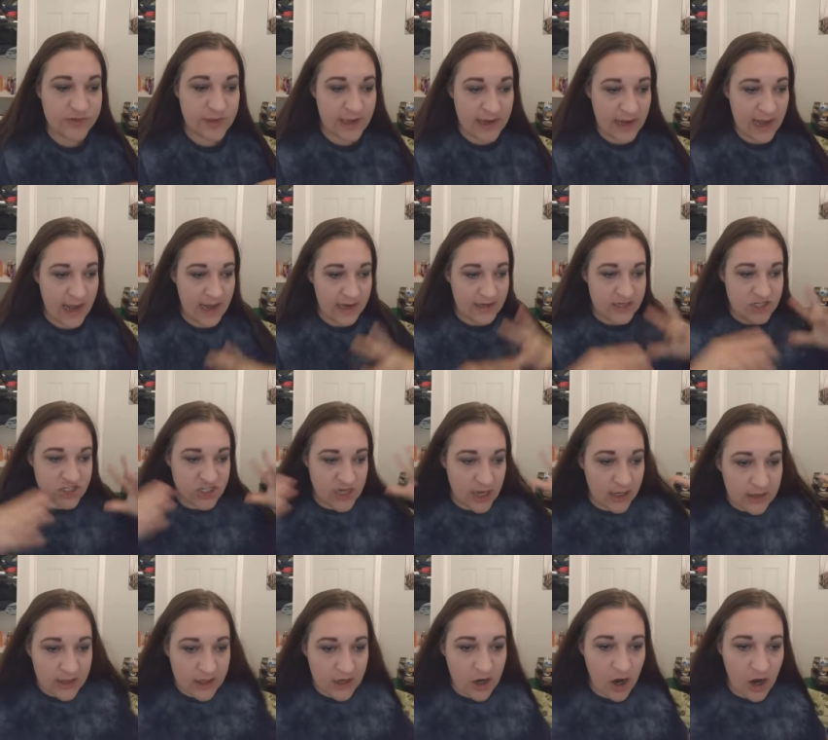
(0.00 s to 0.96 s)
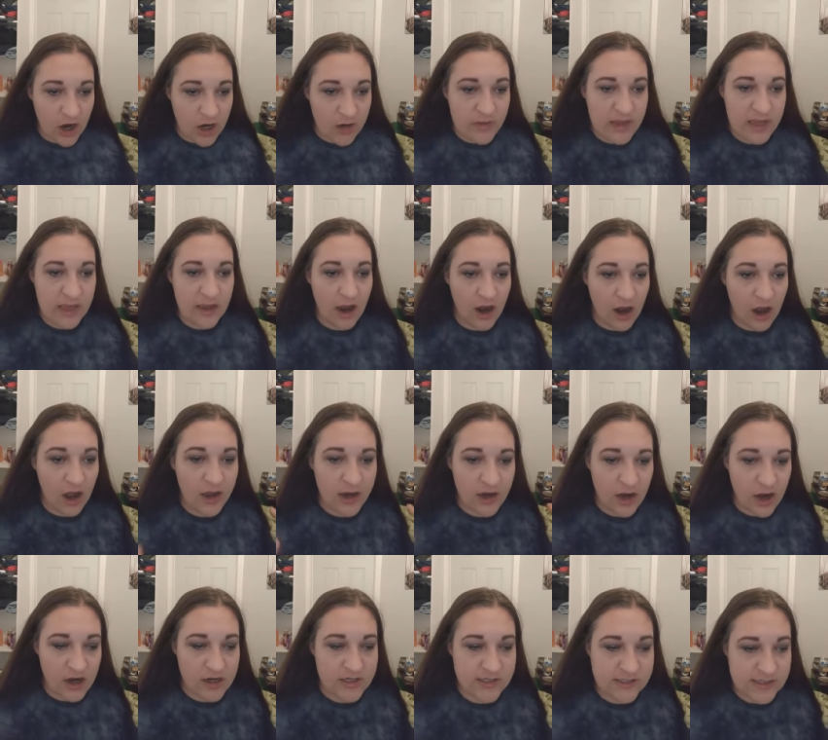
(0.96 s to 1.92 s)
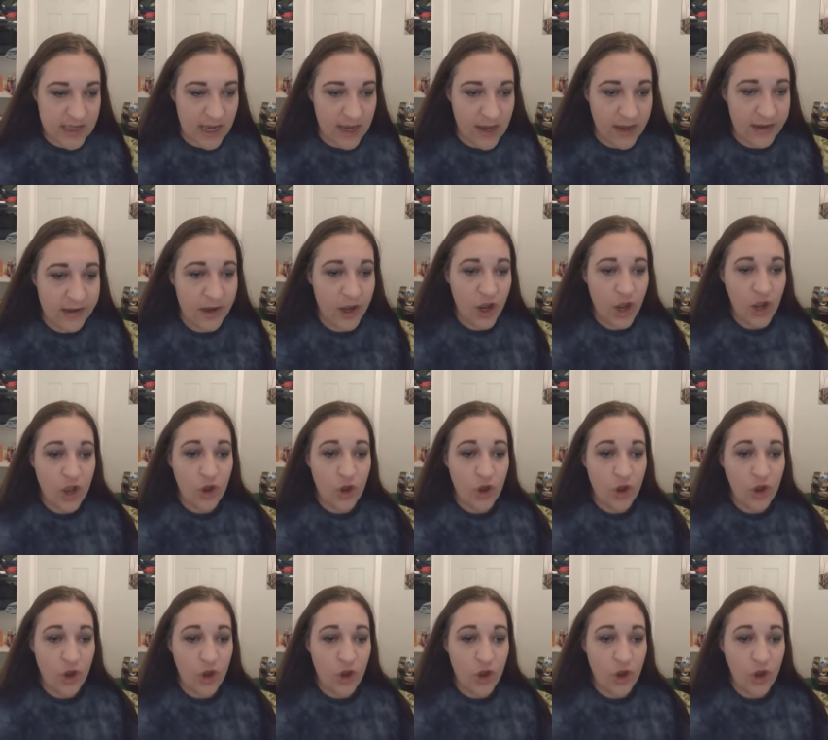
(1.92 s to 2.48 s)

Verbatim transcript: that angelic army on our side